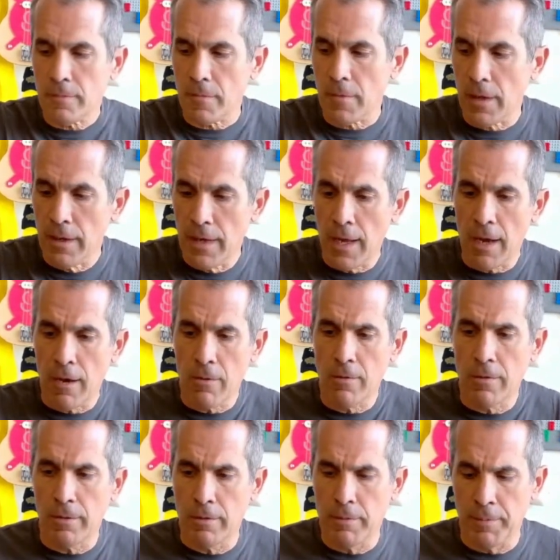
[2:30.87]
Now
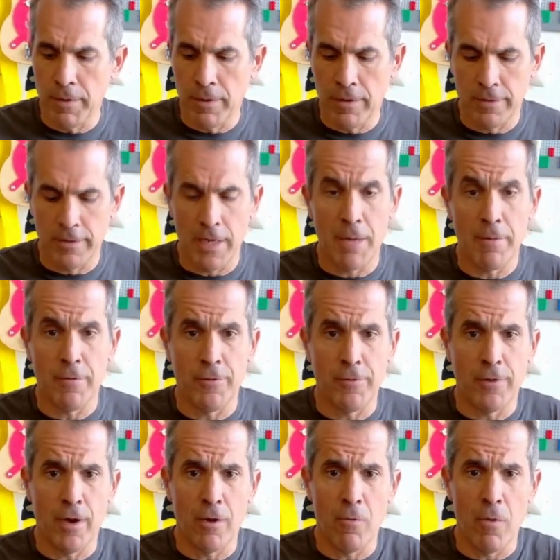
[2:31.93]
would be a good time if you've
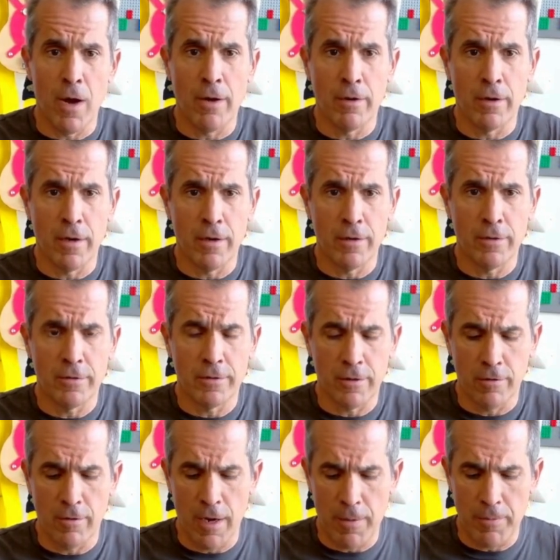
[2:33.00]
got wire cutters to
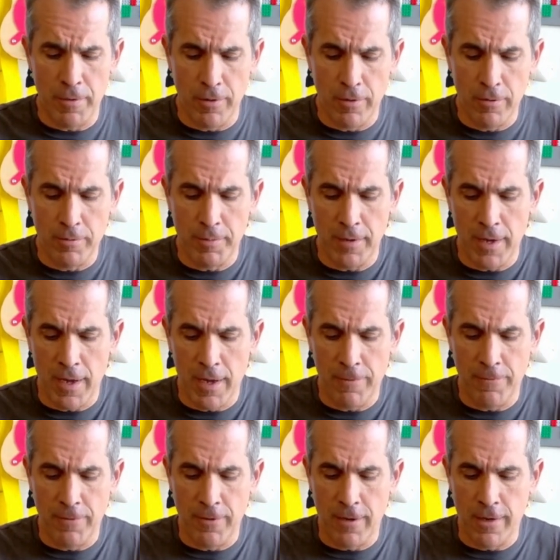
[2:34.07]
grab those, but I
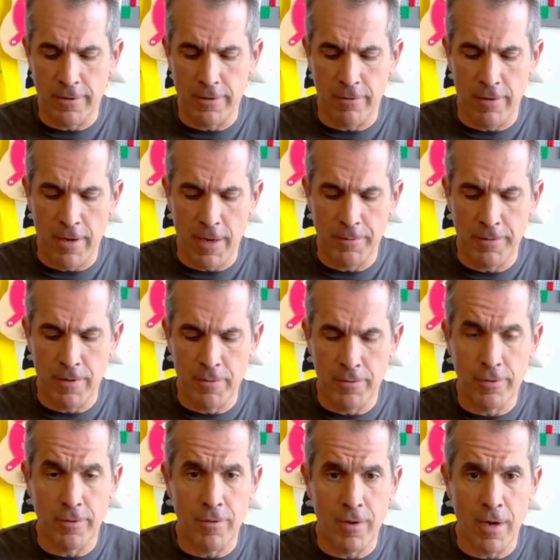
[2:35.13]
forgot to grab some,
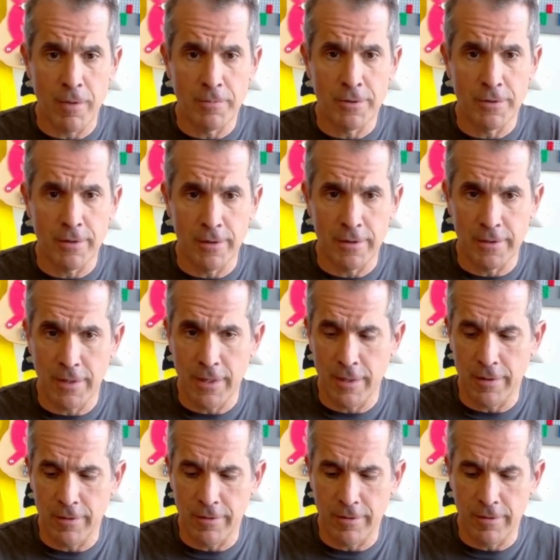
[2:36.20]
so I'm just going to take
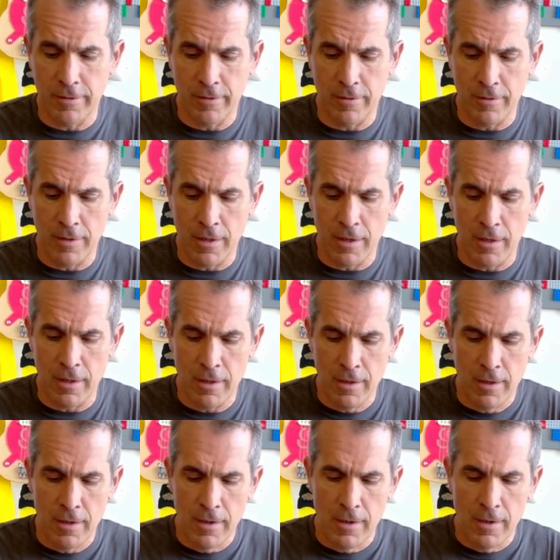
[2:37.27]
this little
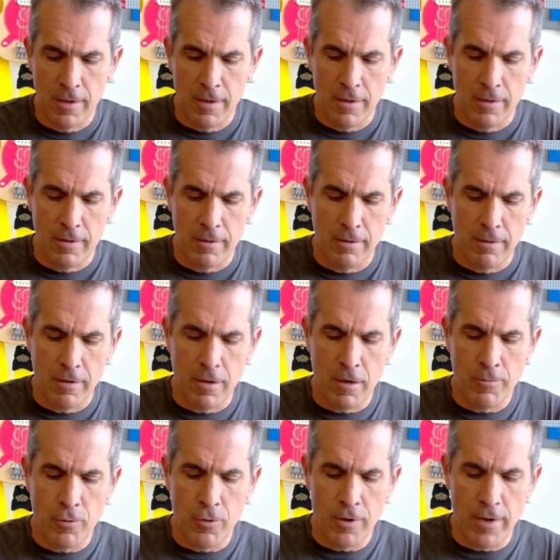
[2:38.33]

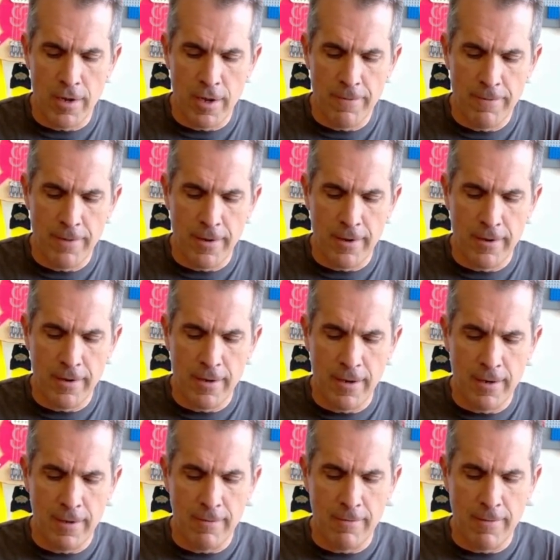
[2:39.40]
cardboard knife and cut
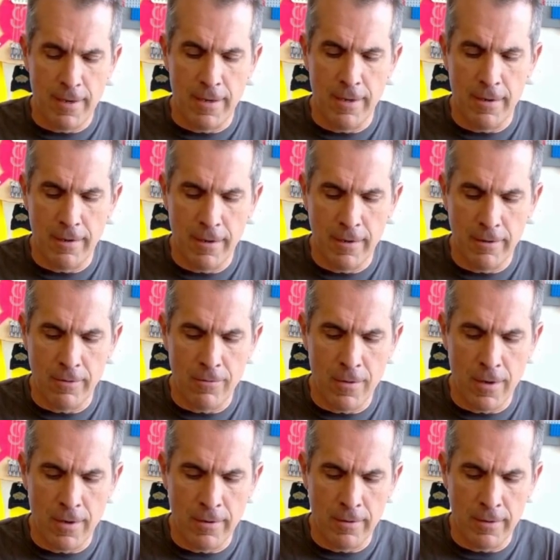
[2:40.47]
it right here, cut the
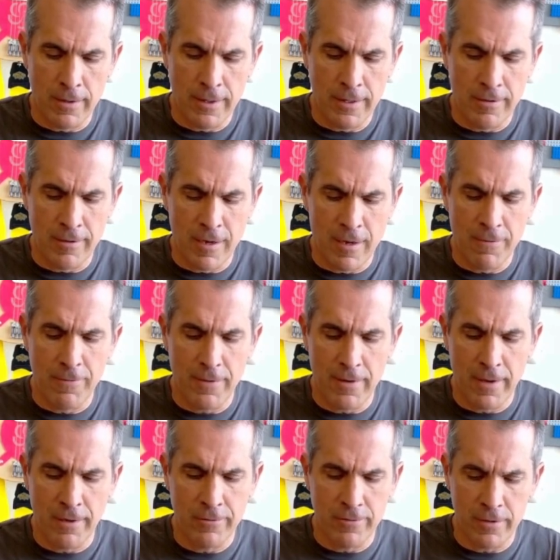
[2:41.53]
wire leads off,
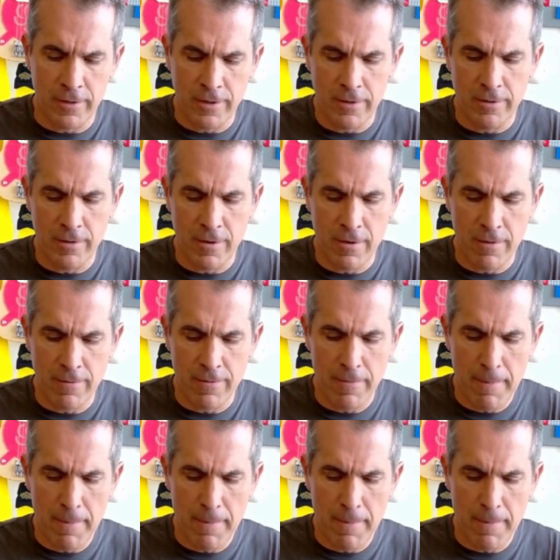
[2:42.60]
extra leads off.